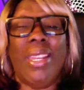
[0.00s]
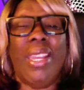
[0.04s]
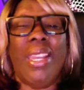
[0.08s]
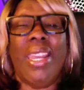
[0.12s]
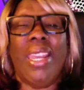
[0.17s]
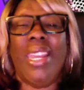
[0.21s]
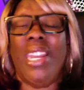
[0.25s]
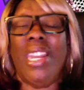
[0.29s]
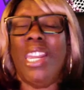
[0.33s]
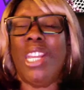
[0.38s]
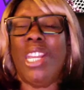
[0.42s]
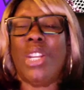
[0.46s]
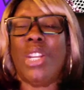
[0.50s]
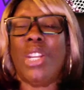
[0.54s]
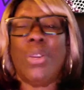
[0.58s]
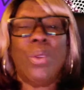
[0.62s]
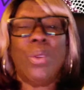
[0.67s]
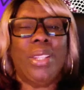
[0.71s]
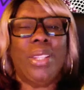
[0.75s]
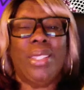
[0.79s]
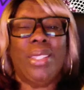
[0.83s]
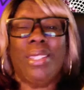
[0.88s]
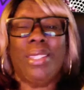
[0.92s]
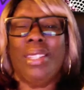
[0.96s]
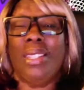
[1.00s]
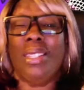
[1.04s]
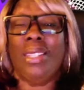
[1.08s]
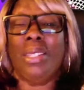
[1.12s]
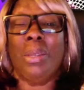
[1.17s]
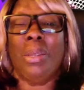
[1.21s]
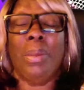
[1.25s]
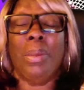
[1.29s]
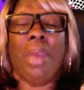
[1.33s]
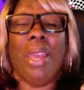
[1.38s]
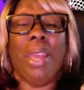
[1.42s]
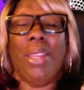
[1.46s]
Any
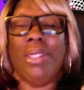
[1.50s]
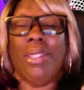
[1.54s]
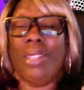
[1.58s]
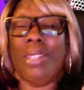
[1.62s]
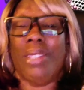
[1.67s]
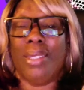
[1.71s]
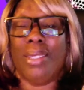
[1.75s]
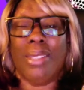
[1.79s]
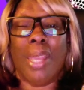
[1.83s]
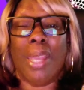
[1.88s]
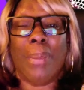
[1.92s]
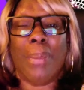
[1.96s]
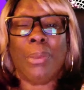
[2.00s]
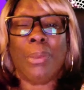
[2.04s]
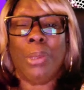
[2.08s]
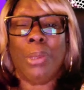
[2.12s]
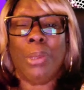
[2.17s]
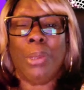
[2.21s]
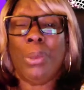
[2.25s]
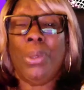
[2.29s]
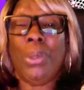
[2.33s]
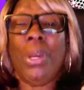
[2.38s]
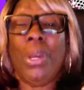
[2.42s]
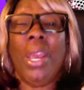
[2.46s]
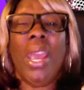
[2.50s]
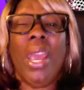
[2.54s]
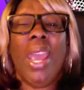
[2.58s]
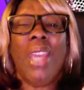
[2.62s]
criticism is acceptable.